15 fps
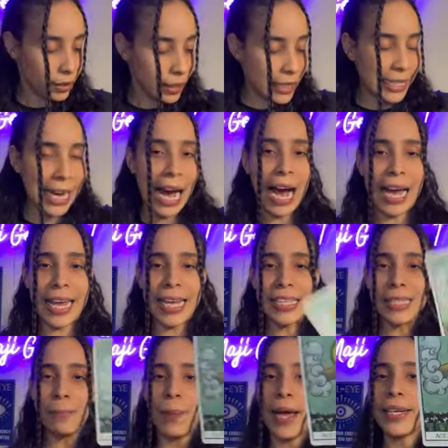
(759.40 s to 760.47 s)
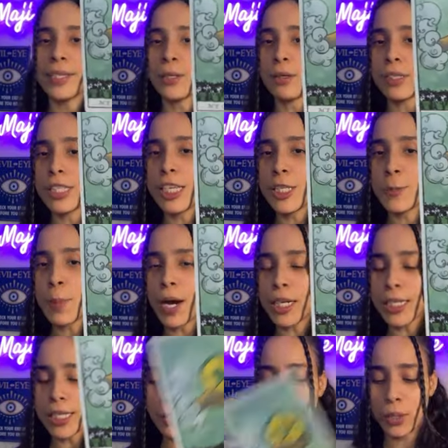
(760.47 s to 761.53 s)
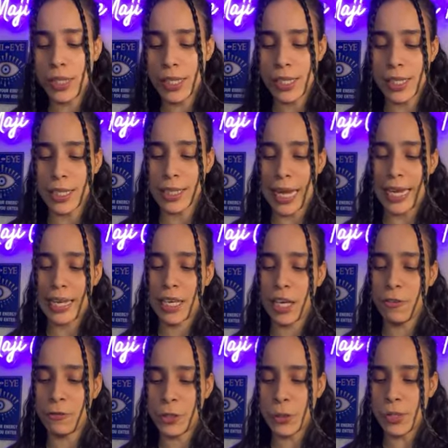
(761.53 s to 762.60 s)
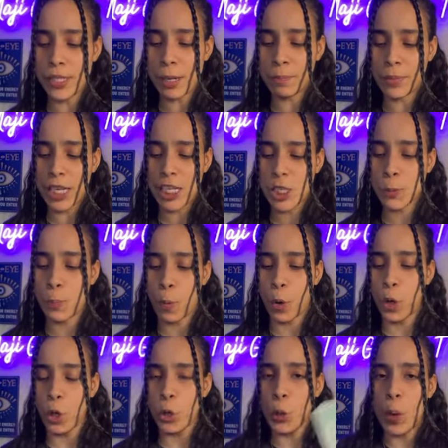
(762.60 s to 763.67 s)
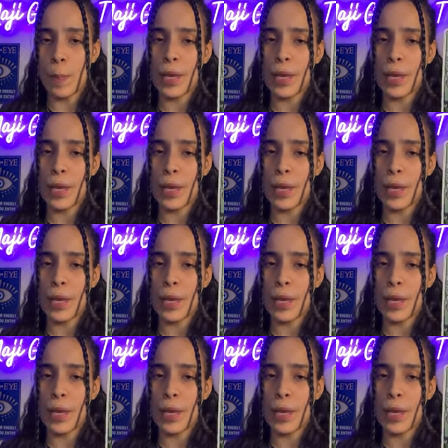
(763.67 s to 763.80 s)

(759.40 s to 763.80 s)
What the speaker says: yeah, Ace of Pentacles. This person wants to like gift you something, spoil you.